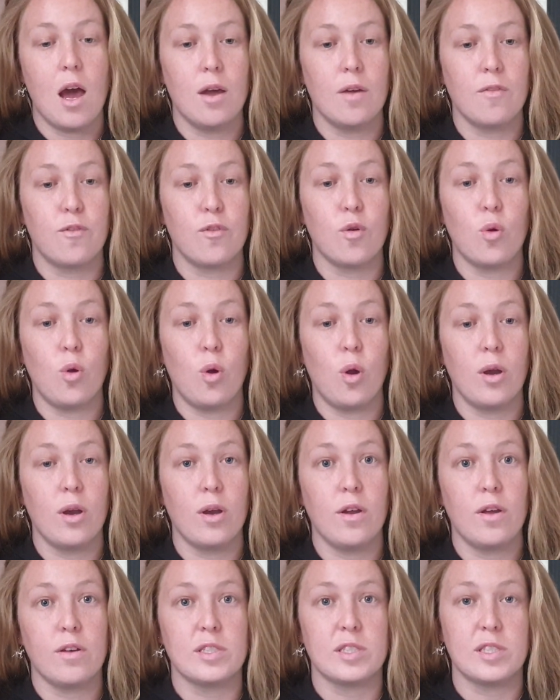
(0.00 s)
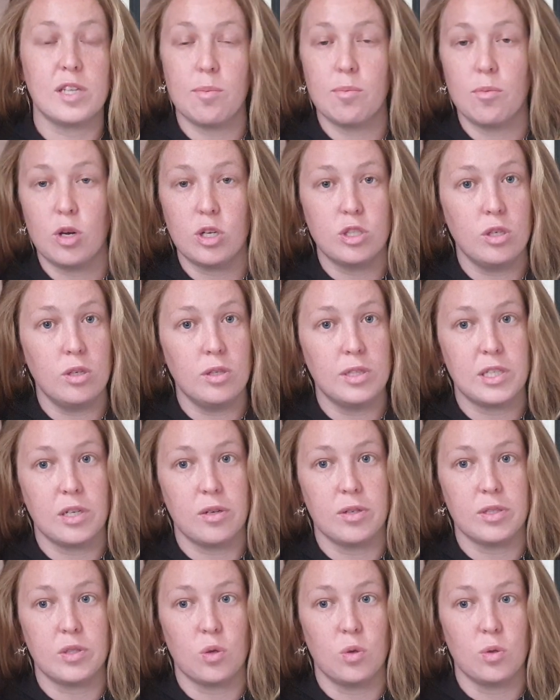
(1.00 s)
For some modules,
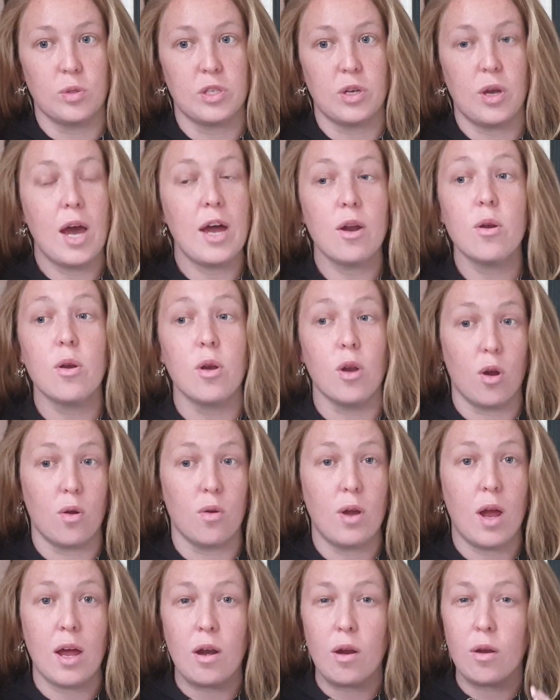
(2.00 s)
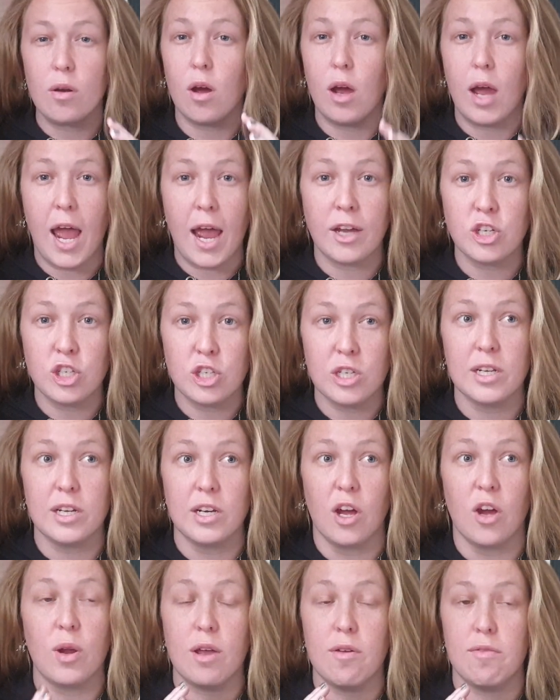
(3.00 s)
there is also, I don't actually
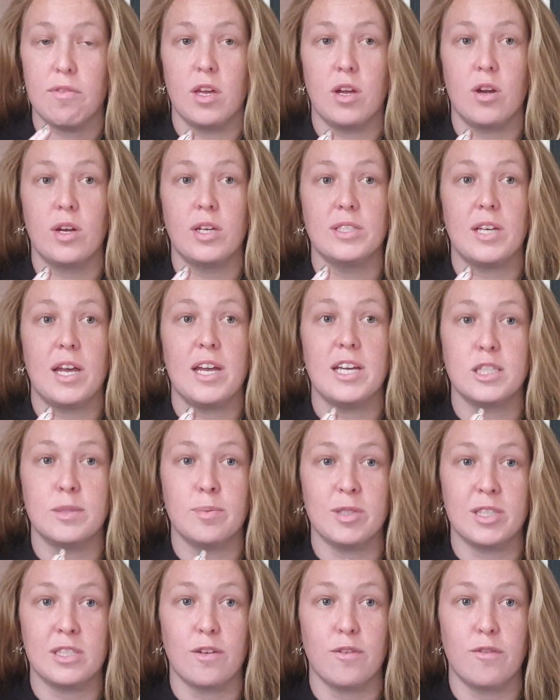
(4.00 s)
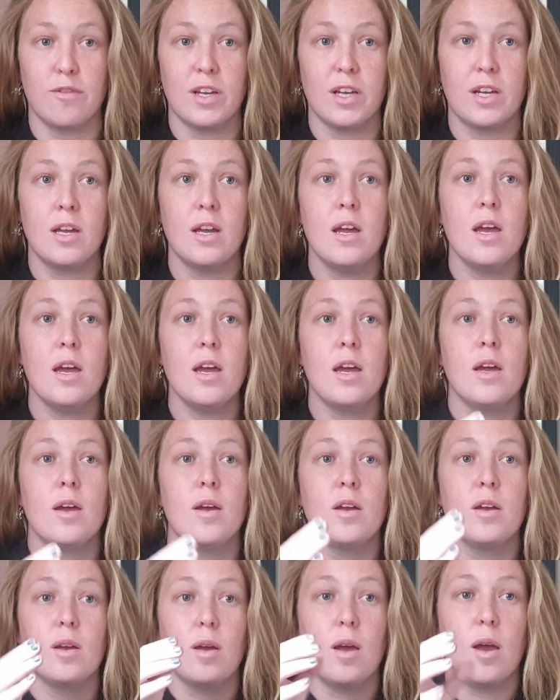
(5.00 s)
know if there is a specific
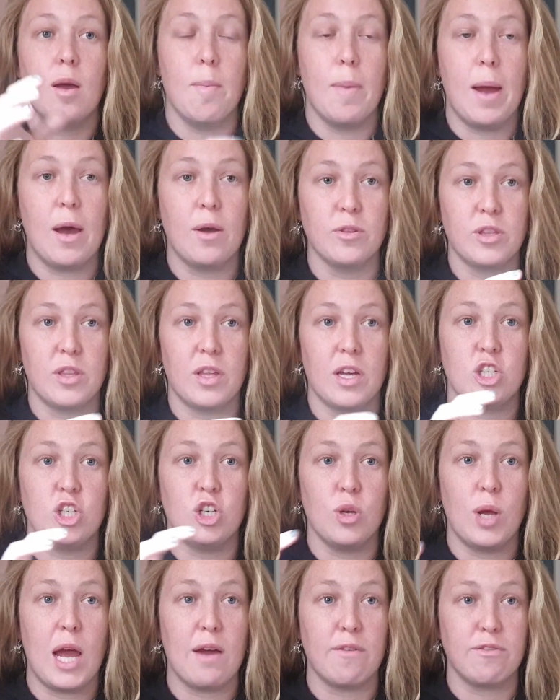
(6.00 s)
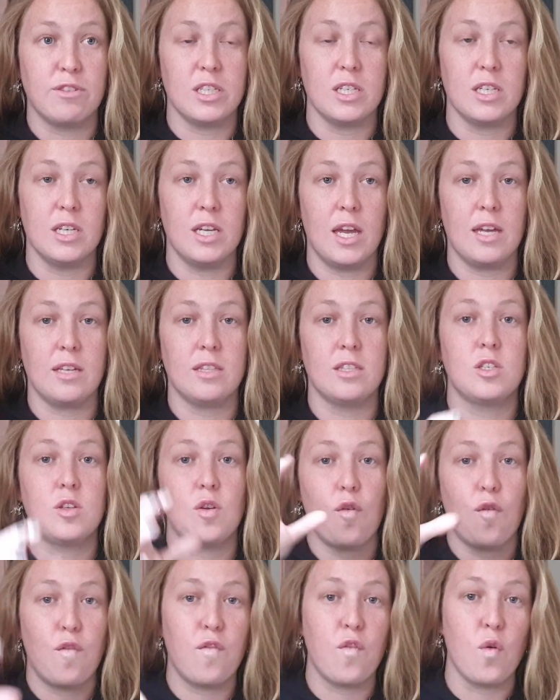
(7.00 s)
amount that you have to get
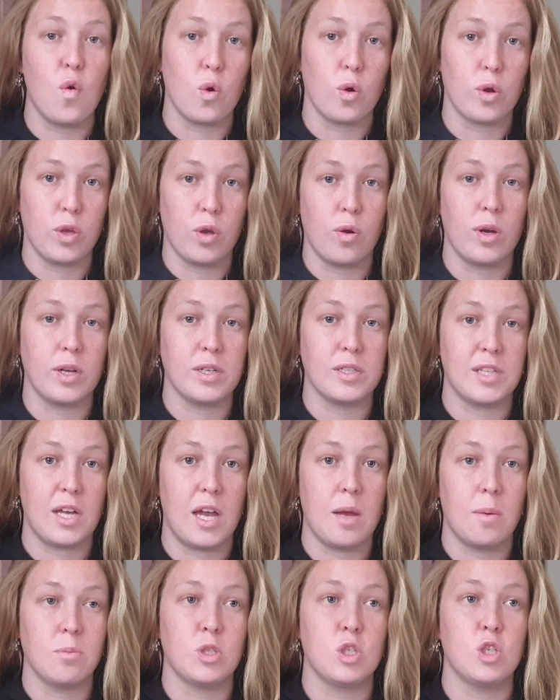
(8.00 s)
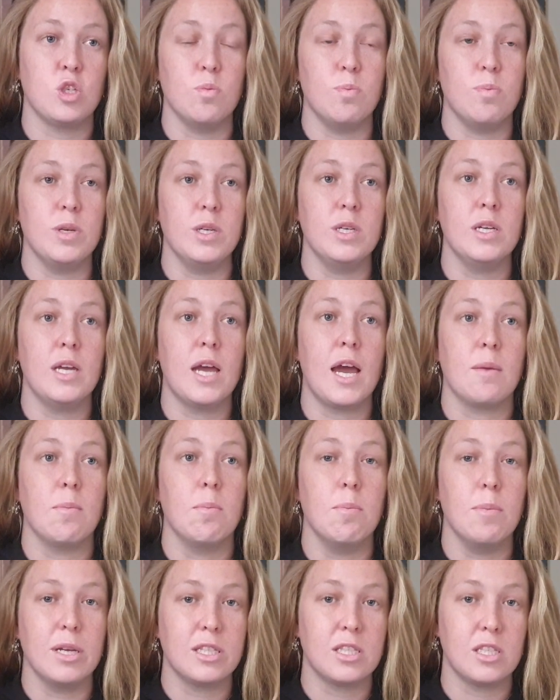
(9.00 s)
for your exam to be
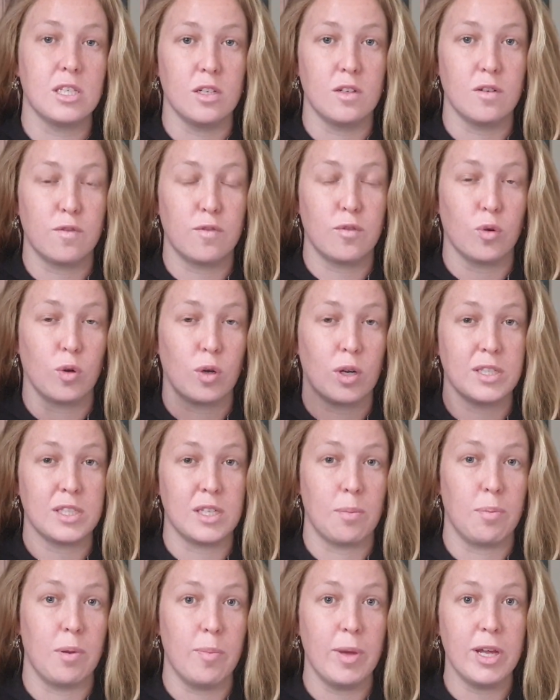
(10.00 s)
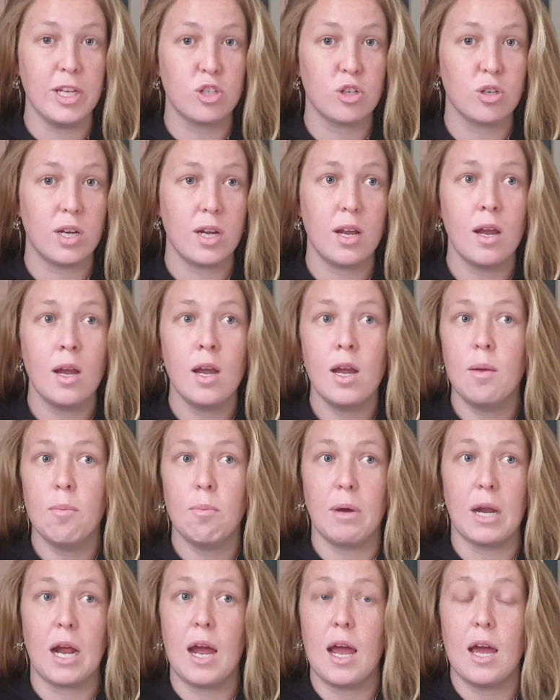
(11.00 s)
admitted for a supplementary,
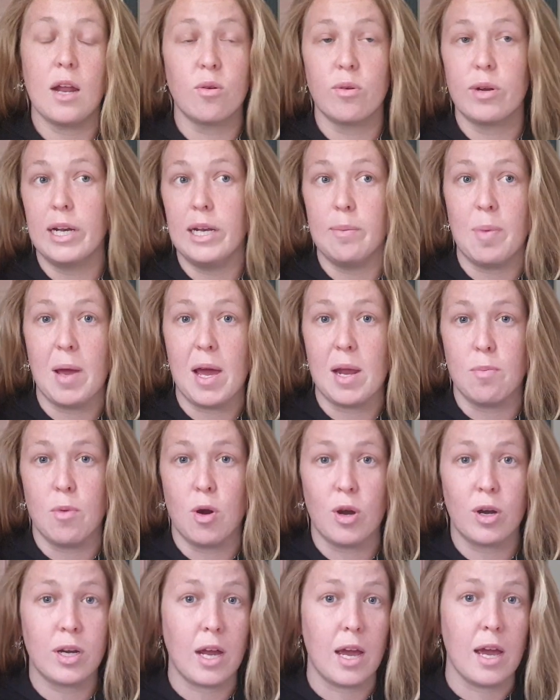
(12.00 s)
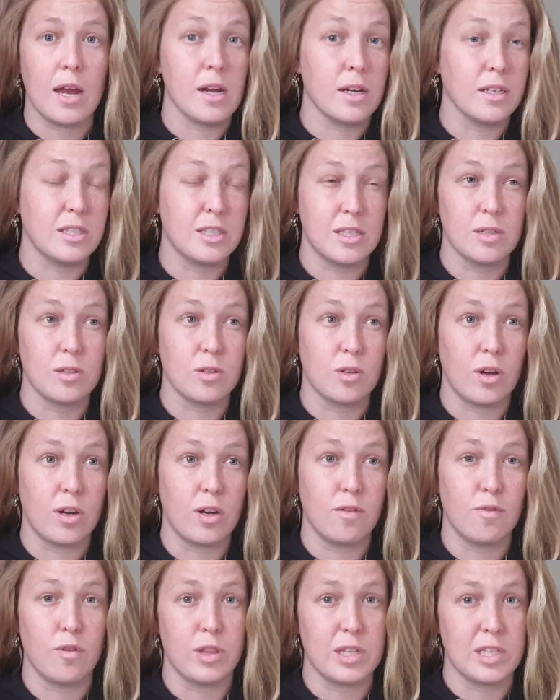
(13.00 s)
but I had a really bad mark and I still got
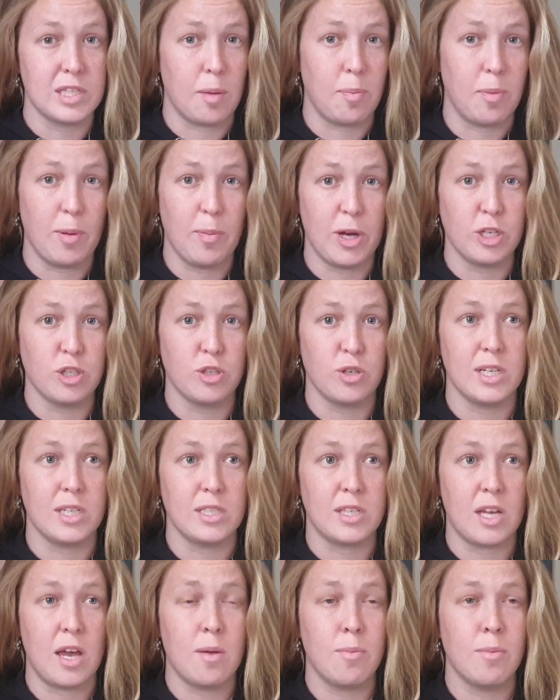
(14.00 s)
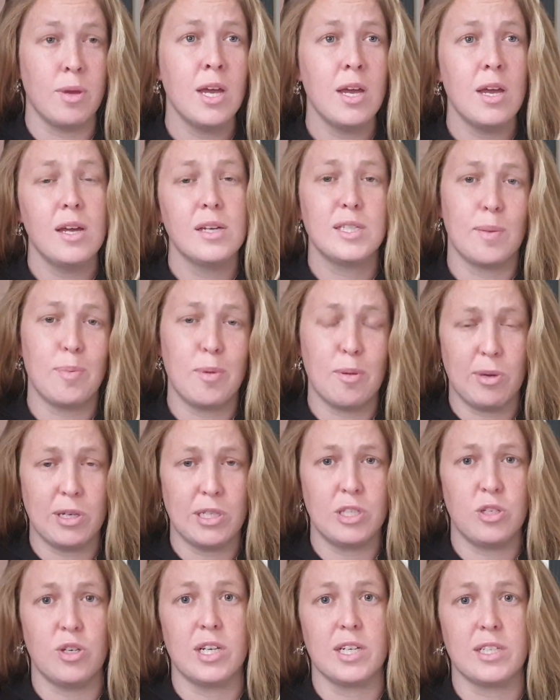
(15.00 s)
in for the supplementary exam.
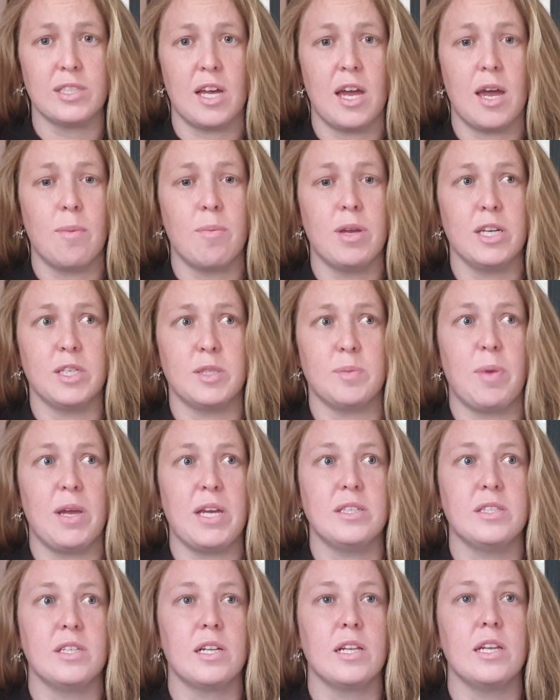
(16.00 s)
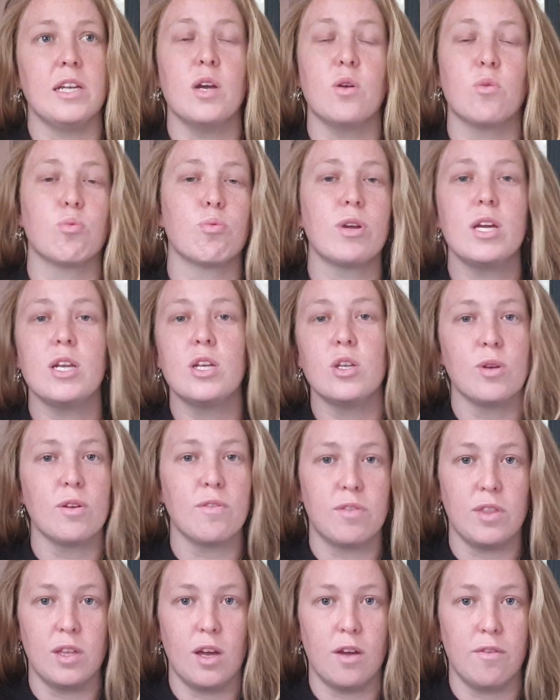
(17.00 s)
Supplementary exam is basically a
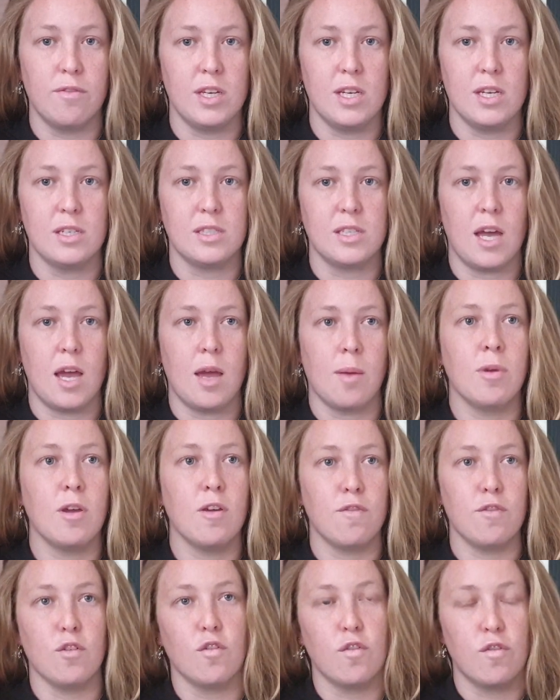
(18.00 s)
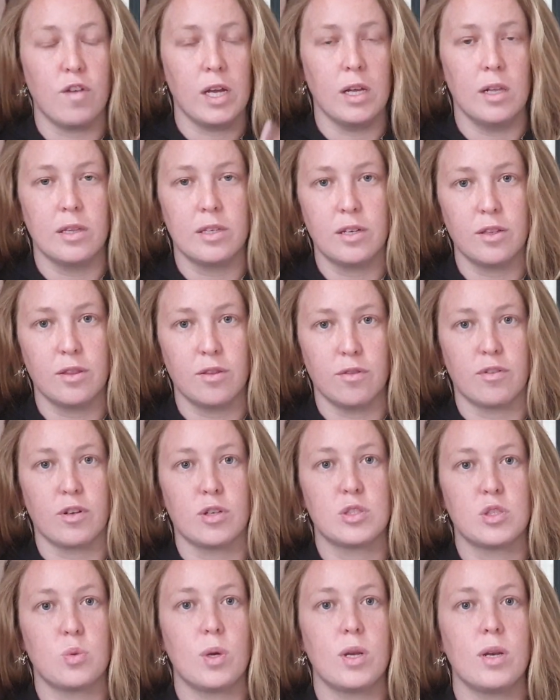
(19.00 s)
redo of the exam if you failed the
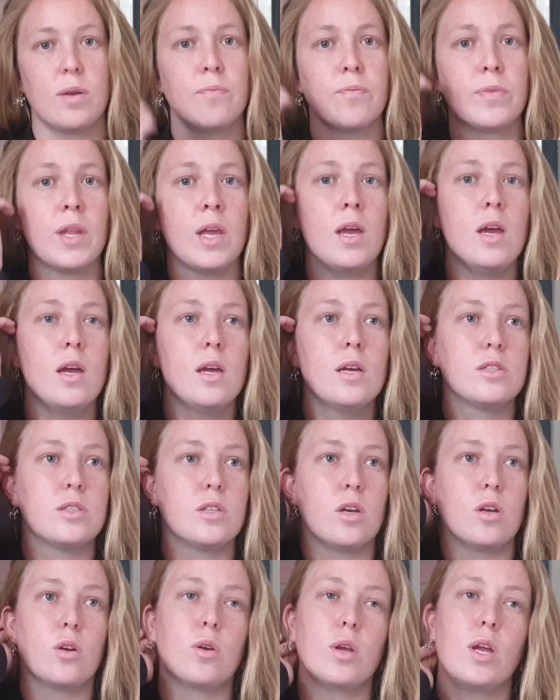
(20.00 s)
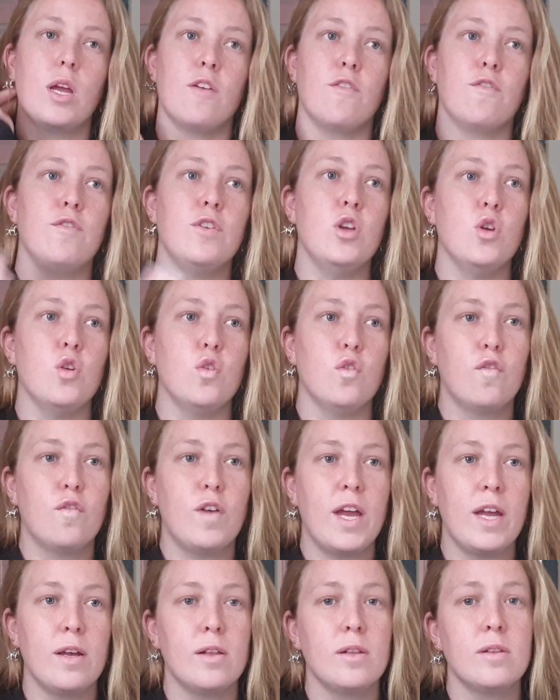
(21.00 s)
first one. So if you
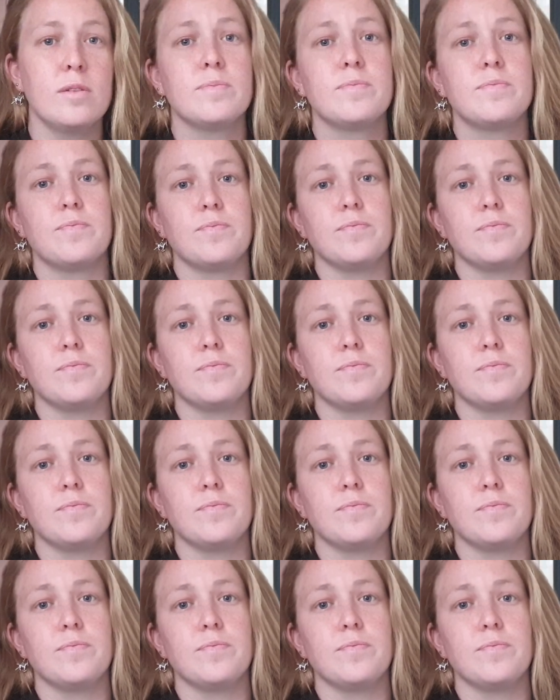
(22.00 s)
fail,